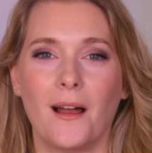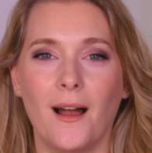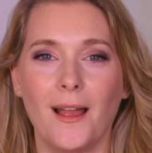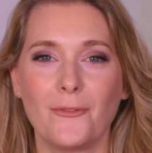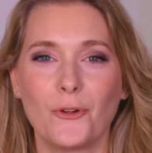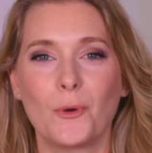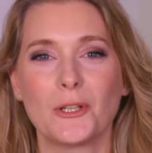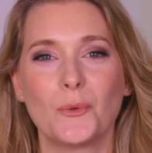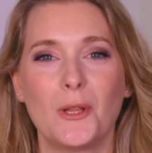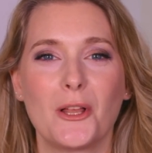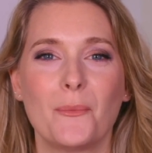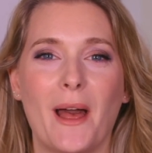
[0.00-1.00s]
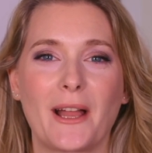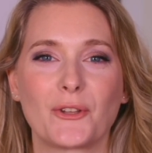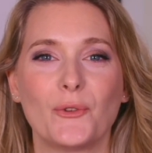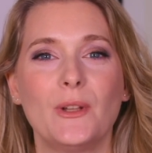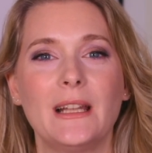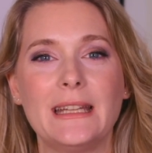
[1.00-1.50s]
Hi everyone, welcome
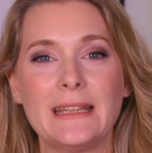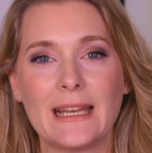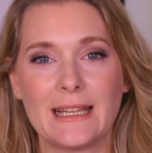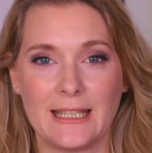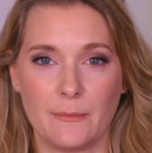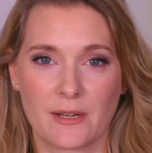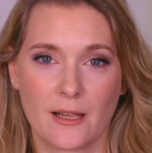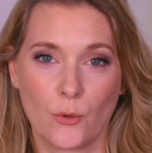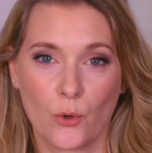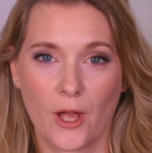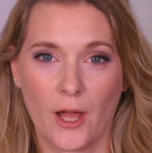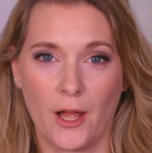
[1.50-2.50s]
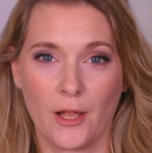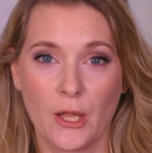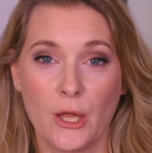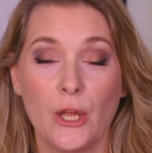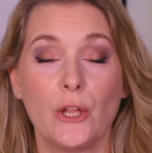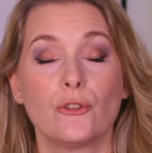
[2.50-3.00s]
back to Linda Libra Loca.
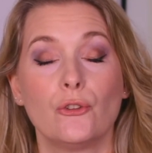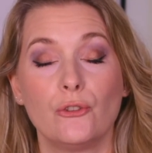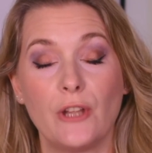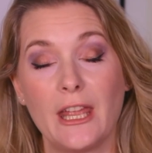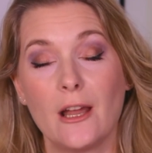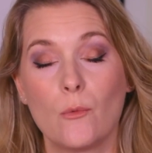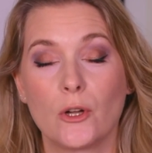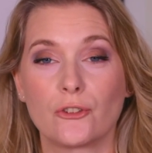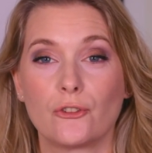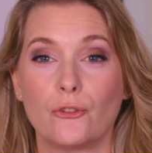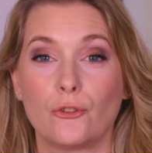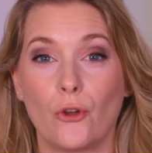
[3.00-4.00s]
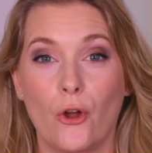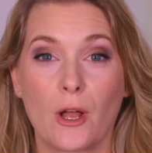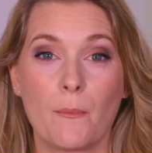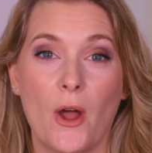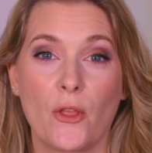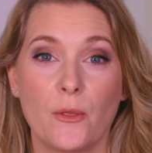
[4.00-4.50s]
Today I wanted to talk
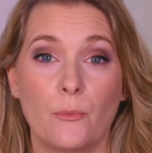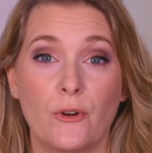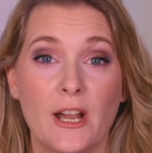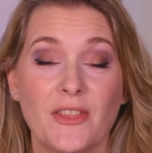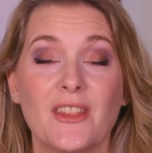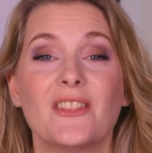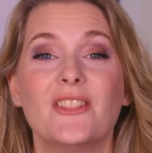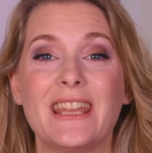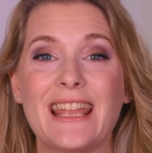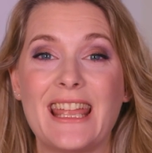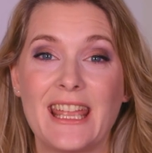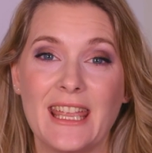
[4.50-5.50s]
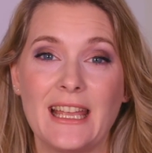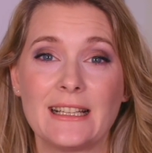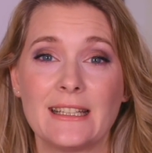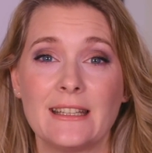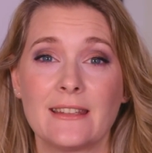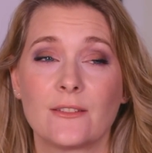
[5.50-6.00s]
about the brand The Inkey
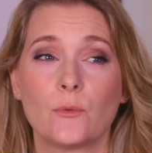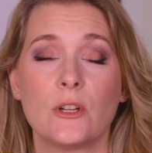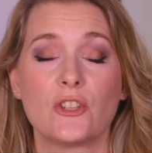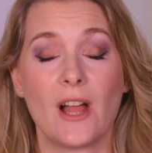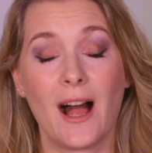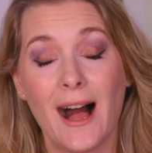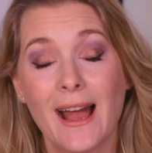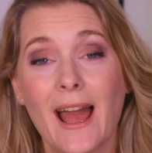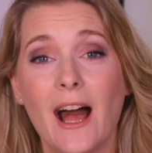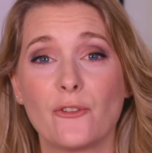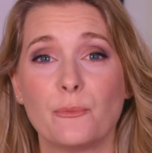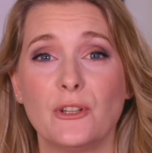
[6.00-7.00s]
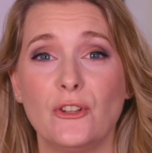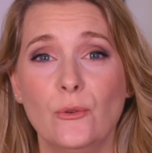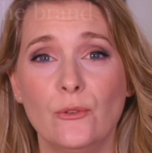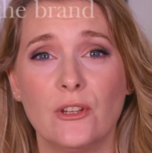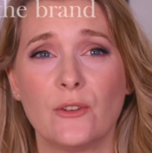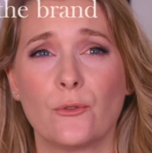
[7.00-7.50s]
List, which I have been
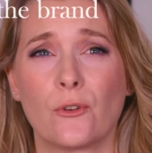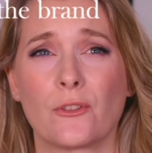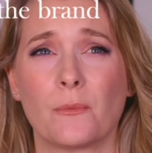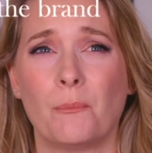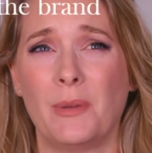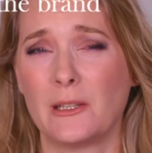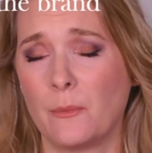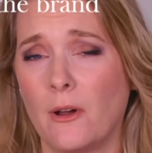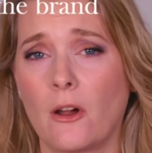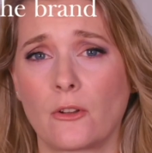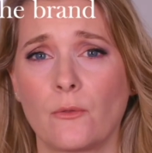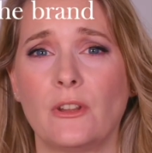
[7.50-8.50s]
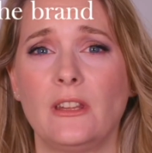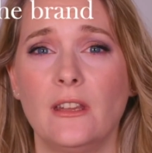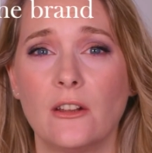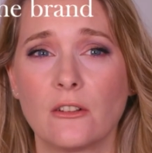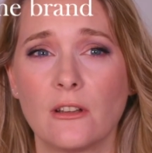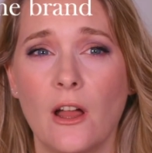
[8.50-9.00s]
using for the better part of a
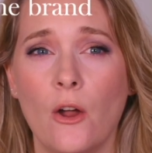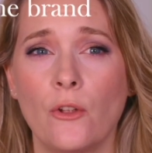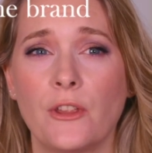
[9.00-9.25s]
year now.